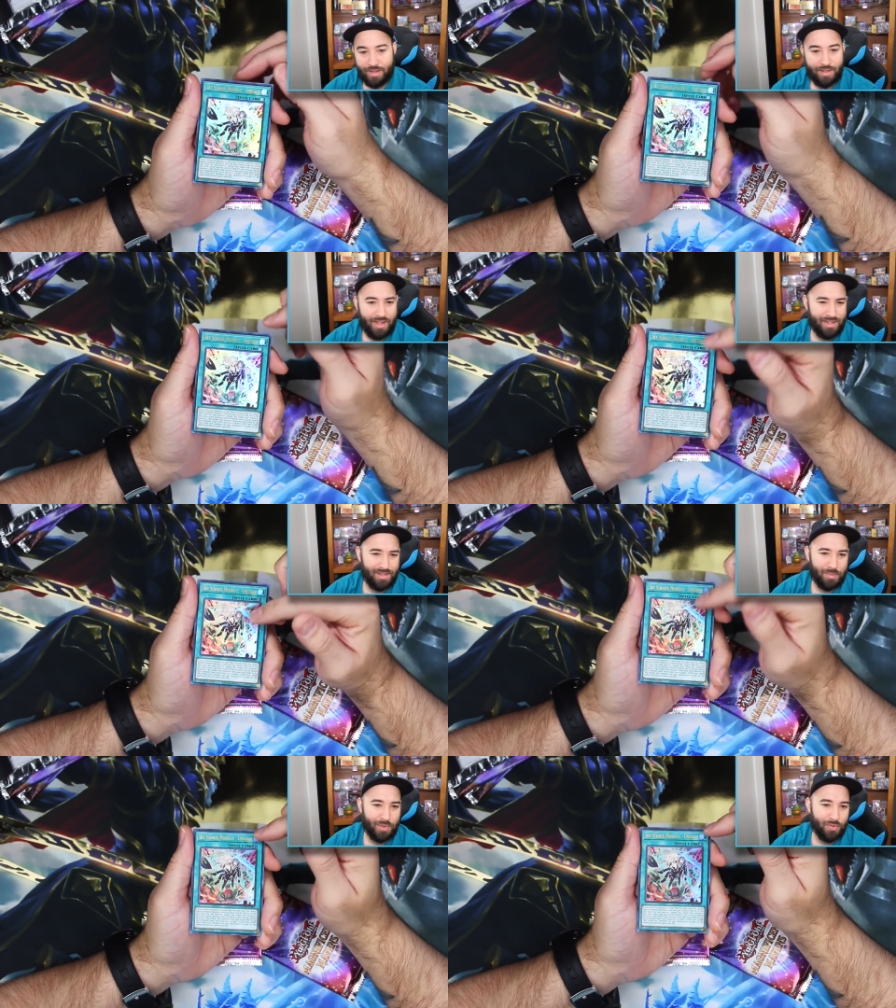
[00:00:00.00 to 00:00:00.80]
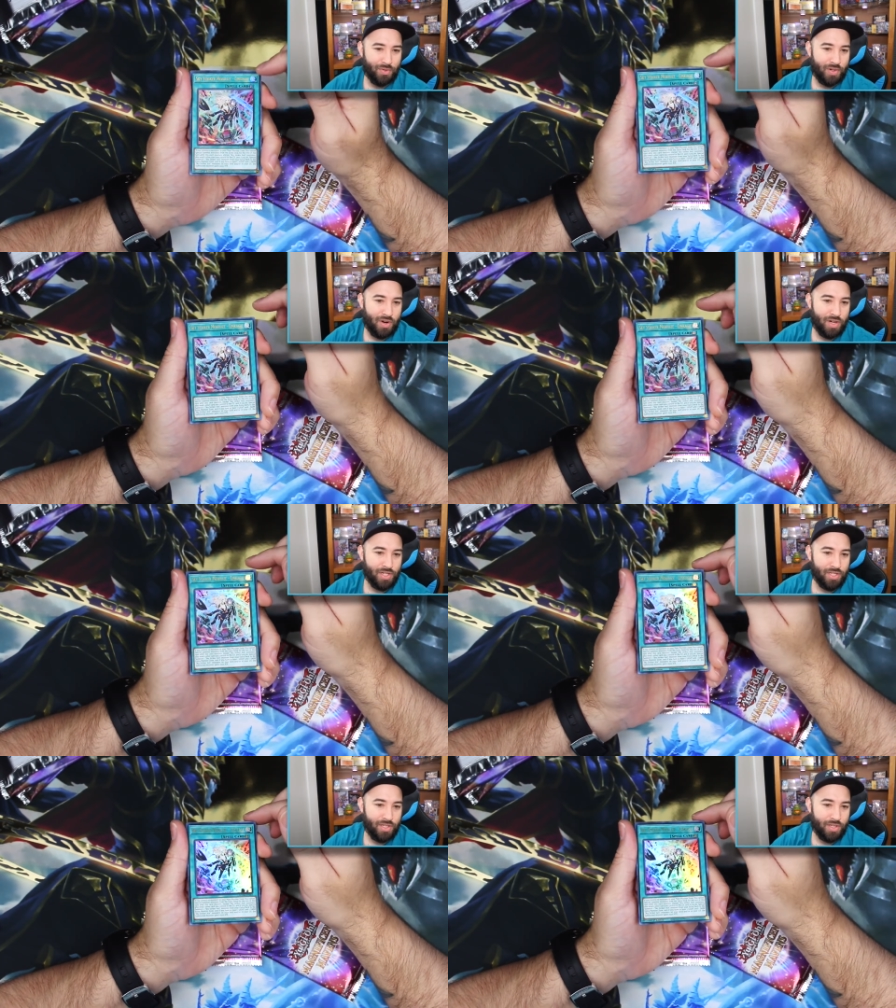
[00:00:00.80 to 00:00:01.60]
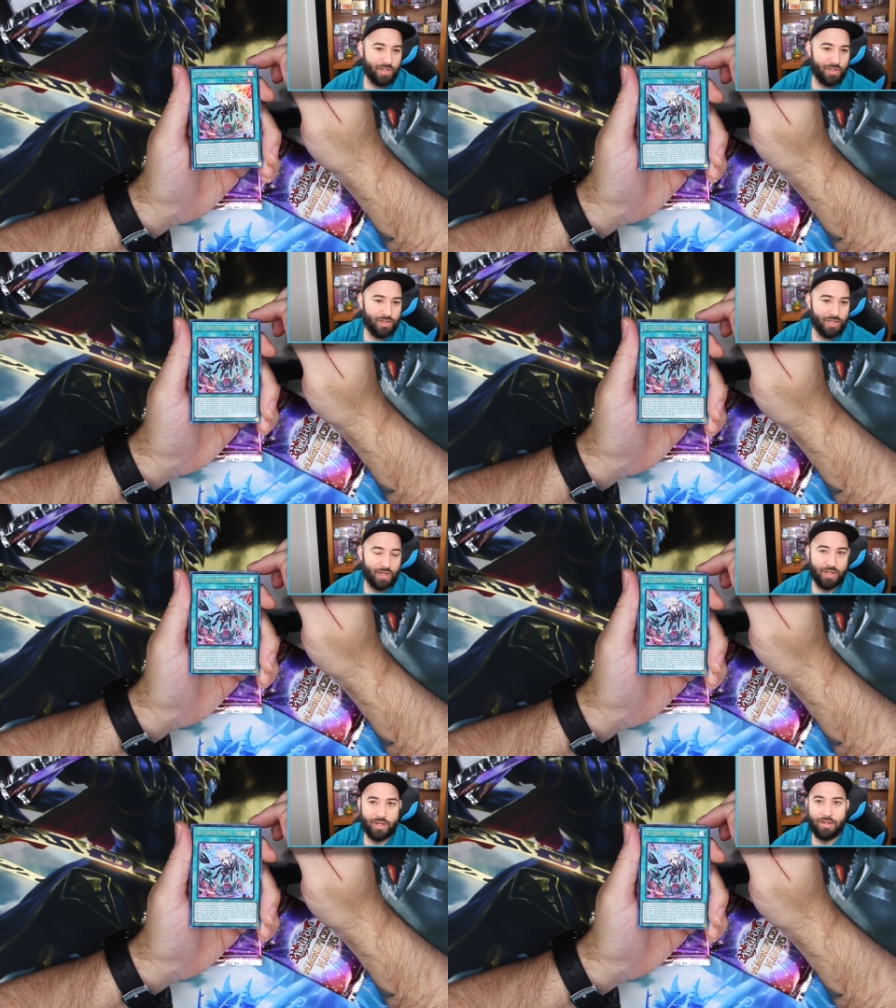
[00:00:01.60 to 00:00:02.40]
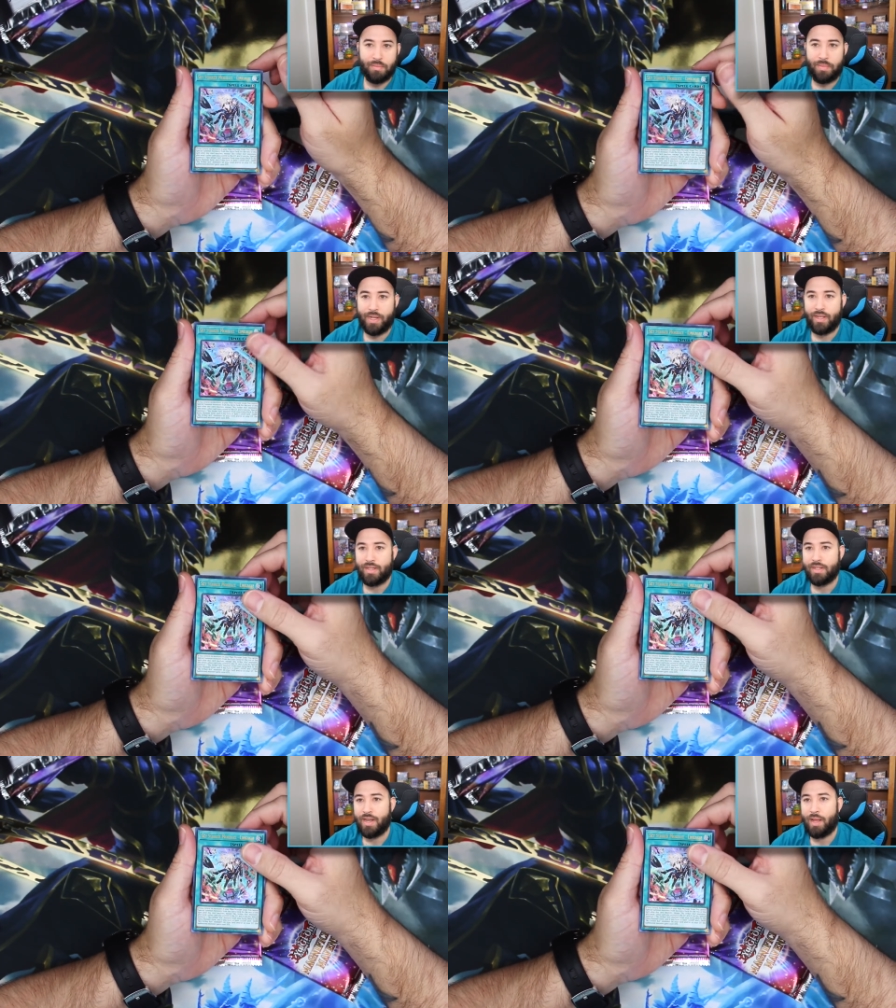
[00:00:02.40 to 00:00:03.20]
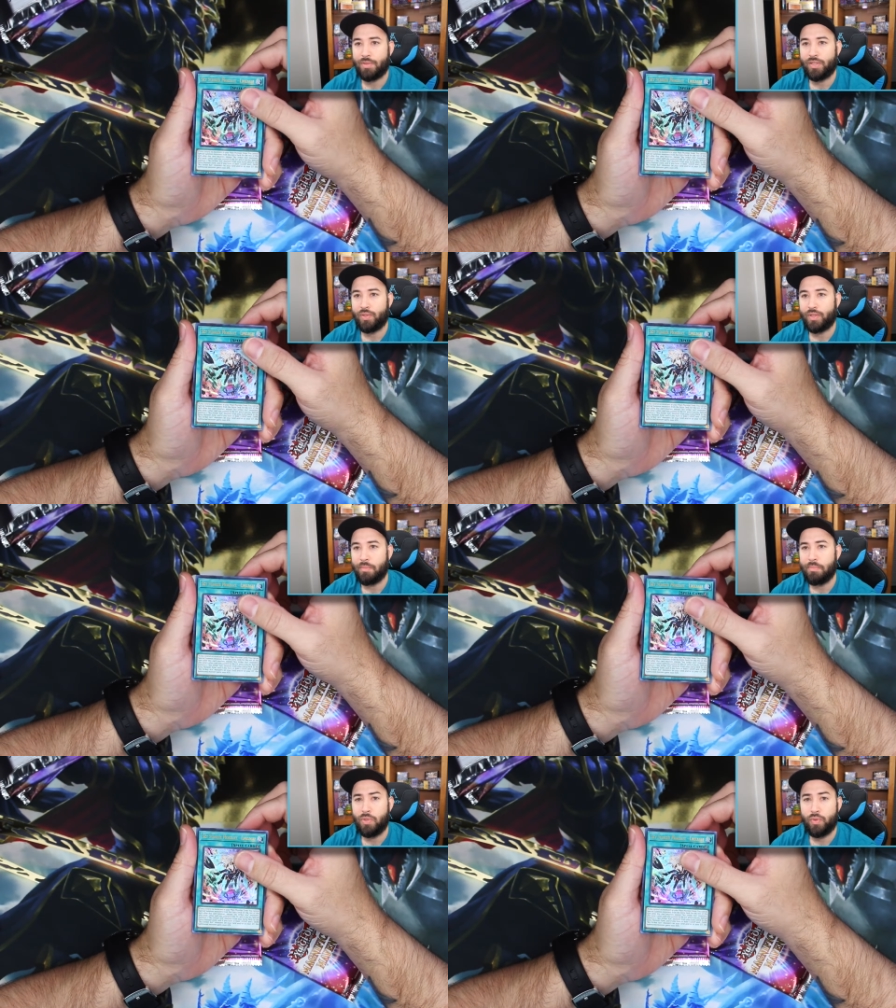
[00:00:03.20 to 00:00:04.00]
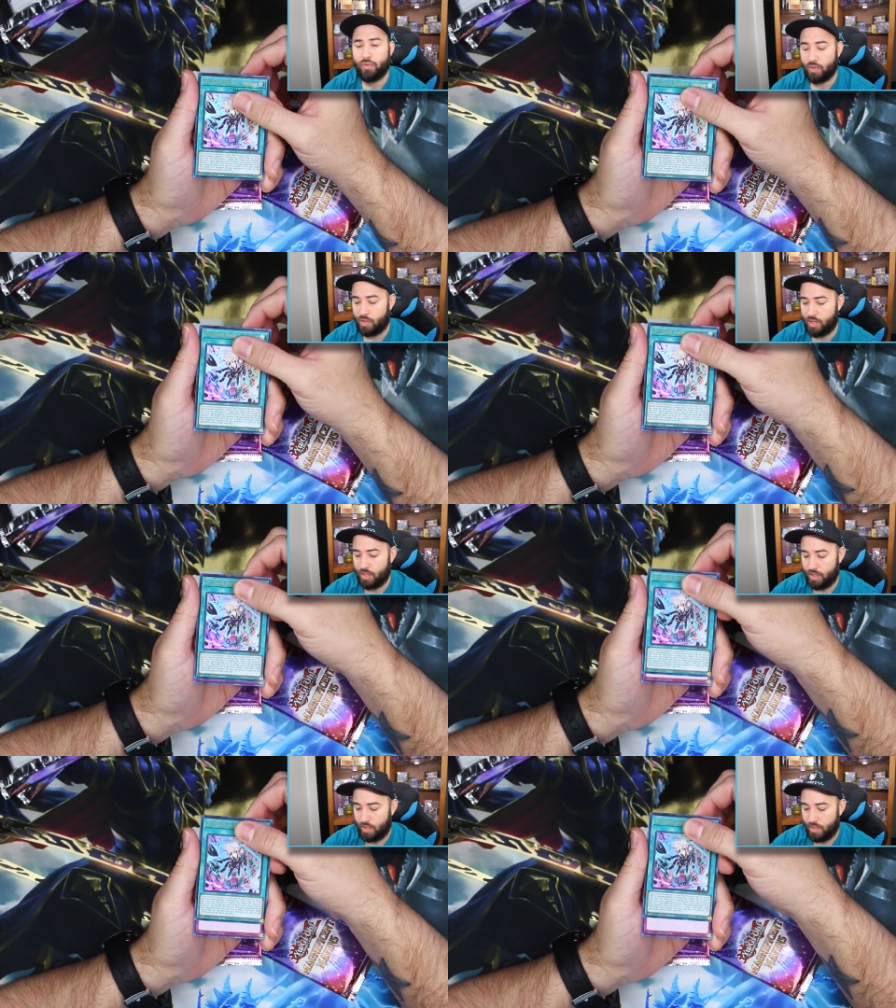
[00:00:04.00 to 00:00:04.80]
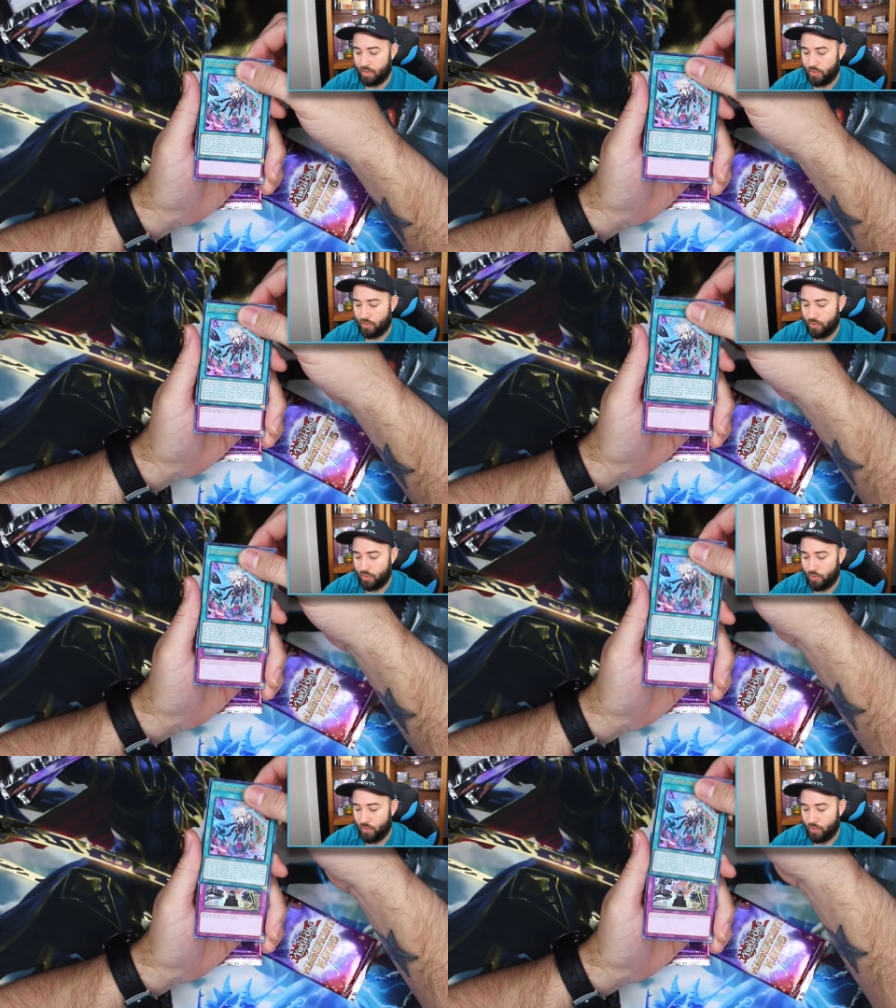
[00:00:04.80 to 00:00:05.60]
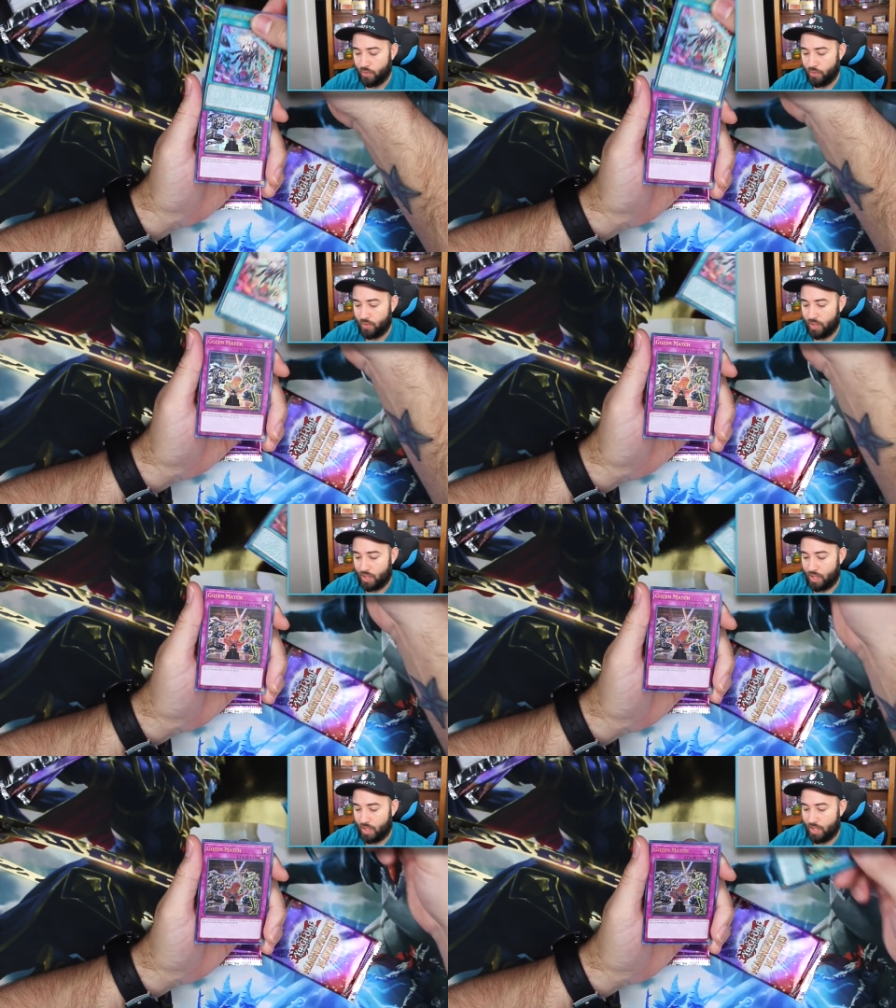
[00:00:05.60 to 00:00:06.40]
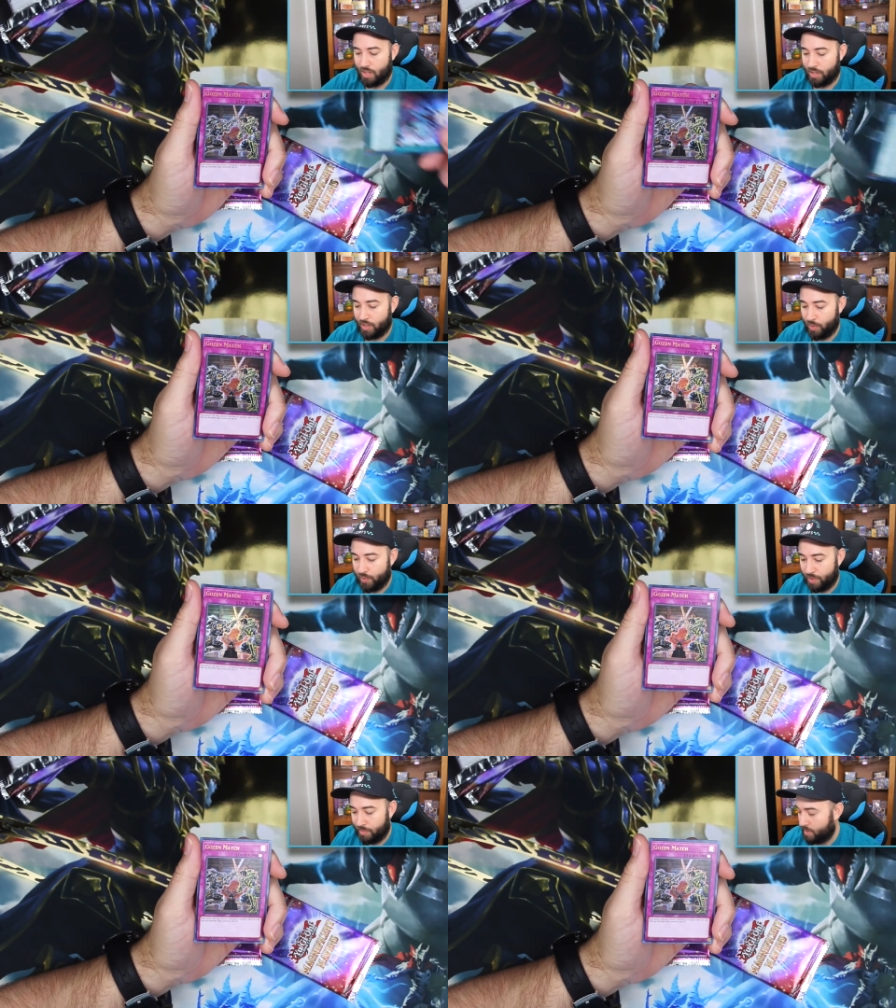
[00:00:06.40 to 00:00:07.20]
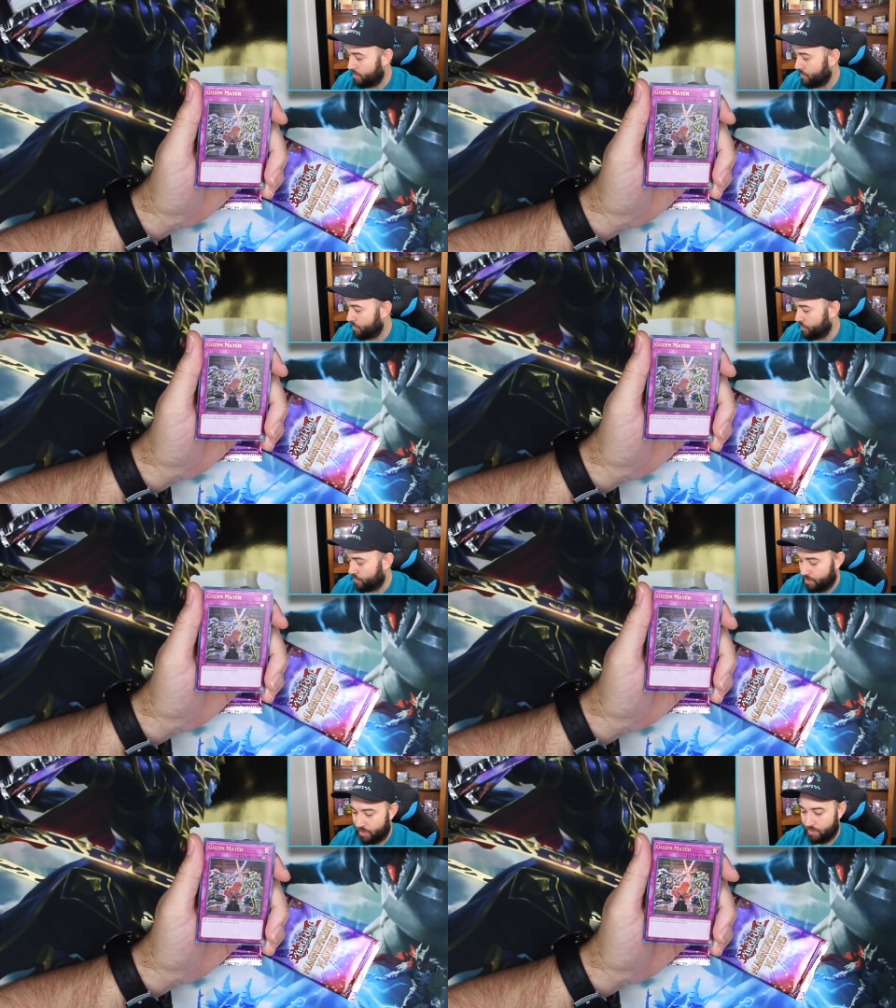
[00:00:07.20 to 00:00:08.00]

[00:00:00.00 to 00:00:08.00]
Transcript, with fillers: That's a beautiful card. Just the colors on there make it just an absolutely beautiful card. Oh, Gozen Match.